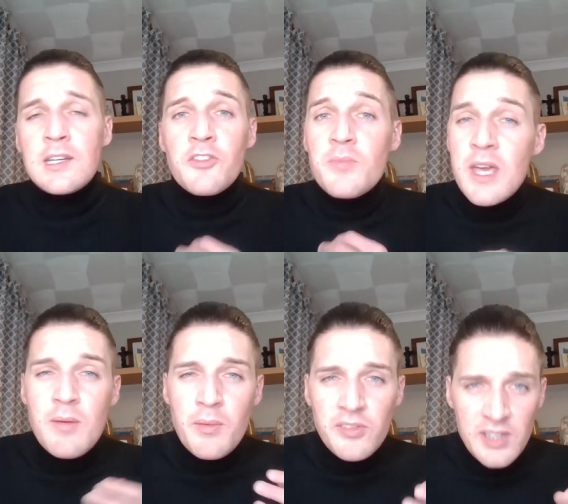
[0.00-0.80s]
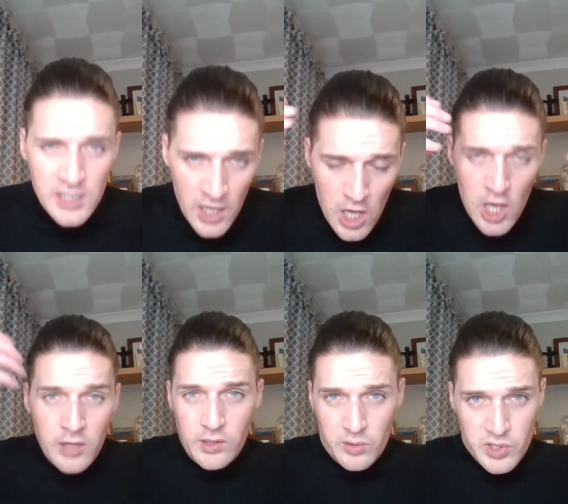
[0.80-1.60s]
Now, for me, maybe thinking,
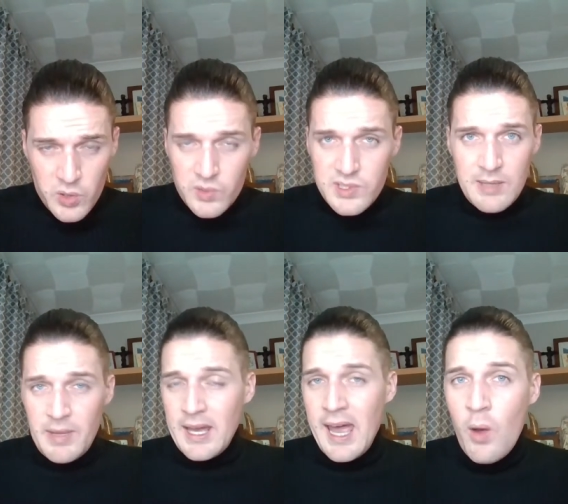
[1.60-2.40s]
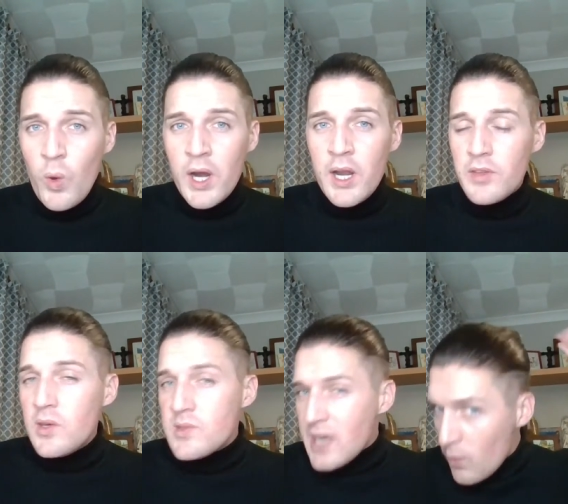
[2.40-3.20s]
you've got short, slick back hair, why on earth
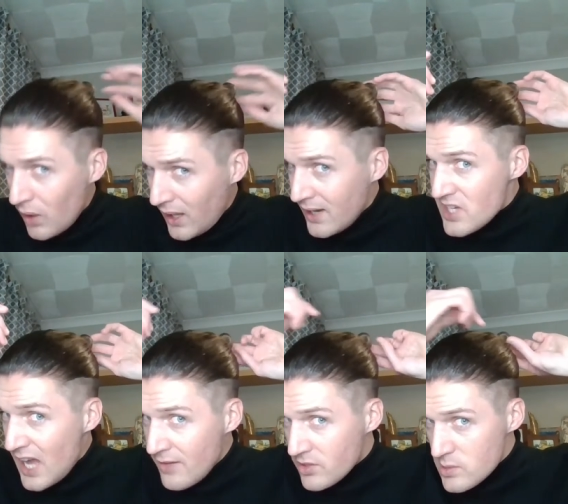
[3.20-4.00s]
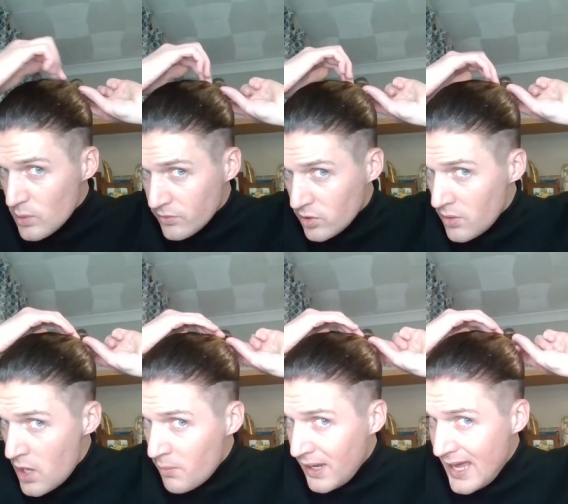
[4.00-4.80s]
are you using it? Well, I actually haven't, so I've got
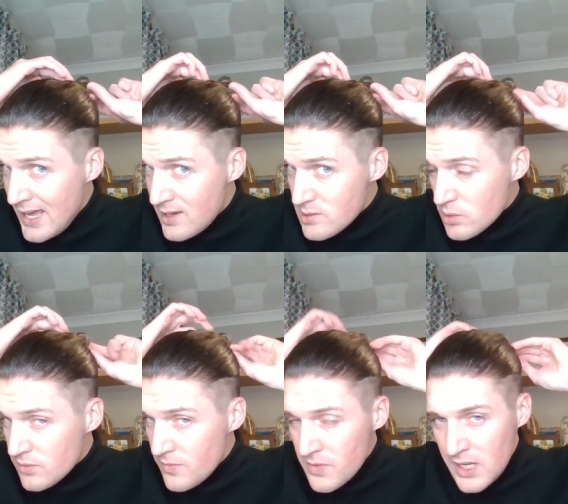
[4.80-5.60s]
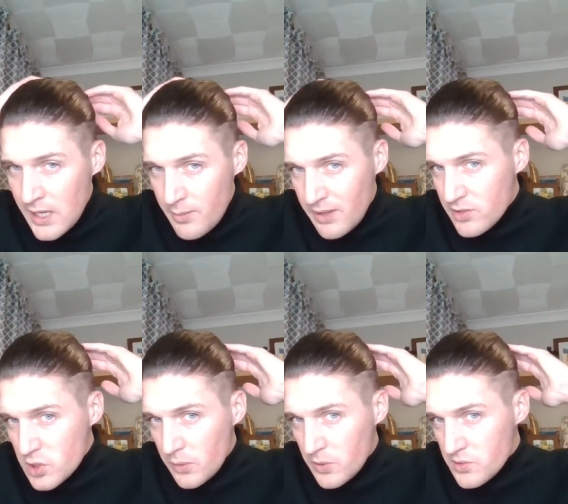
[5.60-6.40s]
my hair sort of in a bit of a
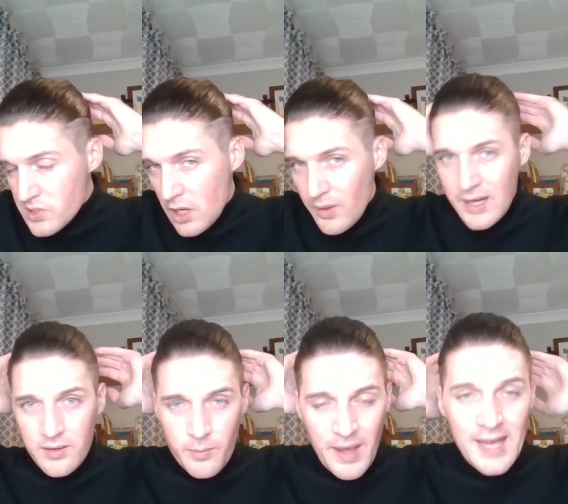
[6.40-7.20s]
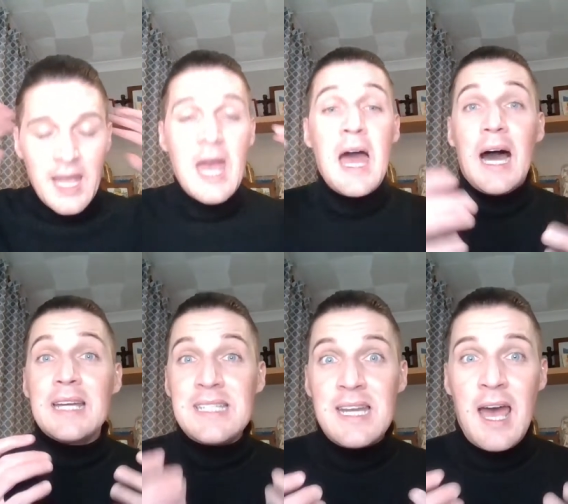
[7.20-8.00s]
top knot style here at the back.
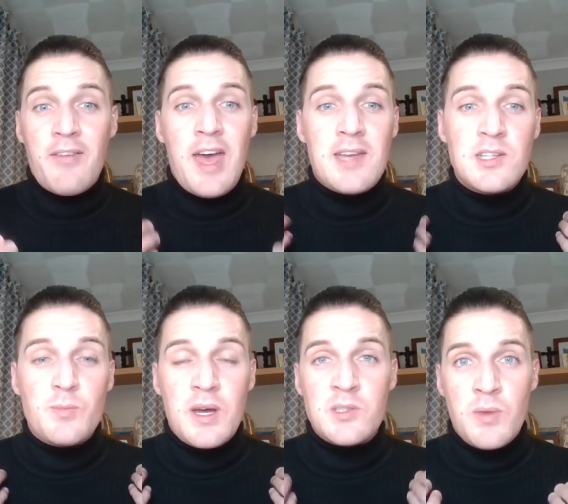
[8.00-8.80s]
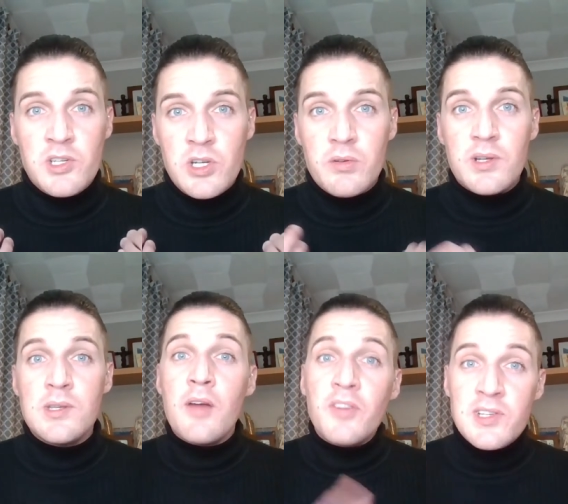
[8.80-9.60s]
I did have hair just past my
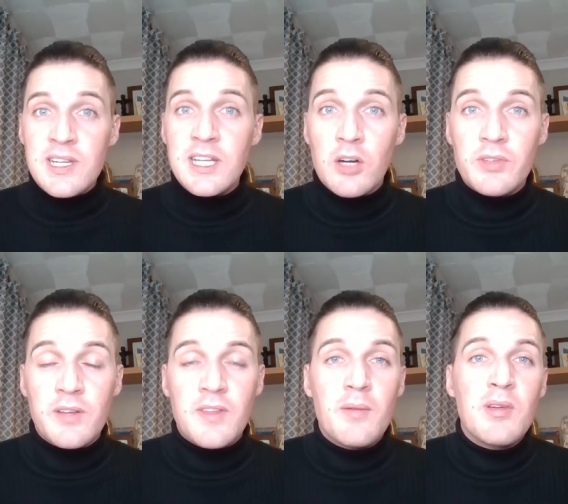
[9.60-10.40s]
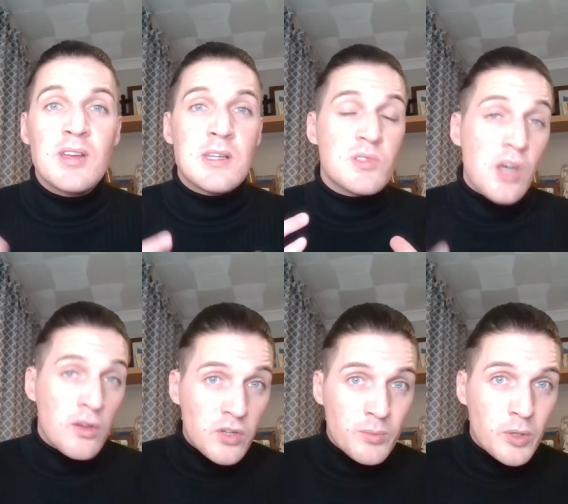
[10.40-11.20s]
shoulders. I've recently got rid of that because I was
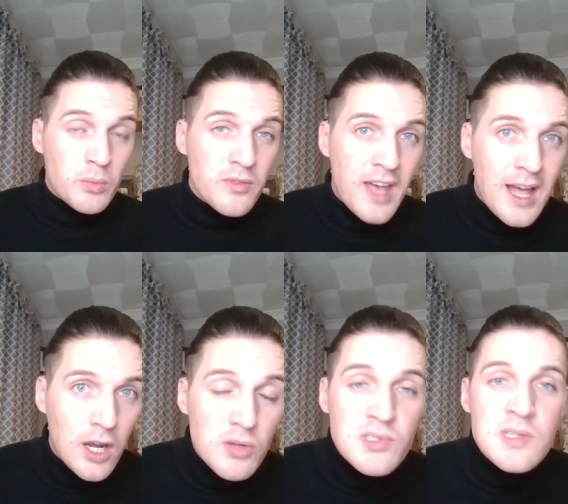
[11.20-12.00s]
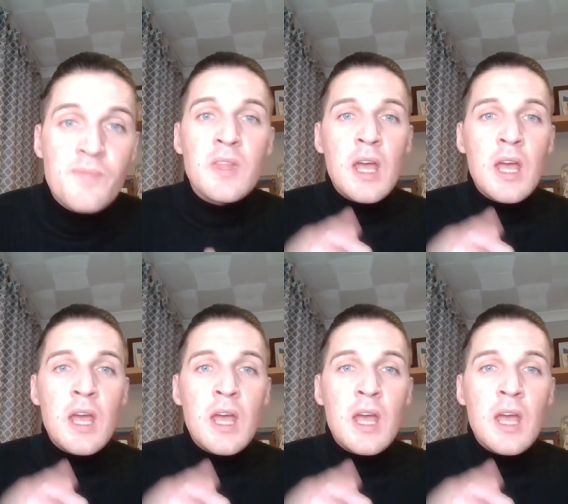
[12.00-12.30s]
going through a problem with hair loss